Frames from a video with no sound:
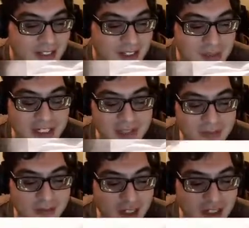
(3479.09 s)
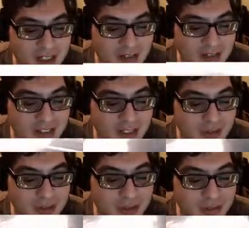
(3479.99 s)
Speaking of Glock, there is going to
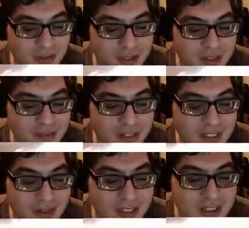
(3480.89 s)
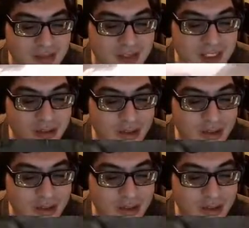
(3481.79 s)
be a review of a Glock 17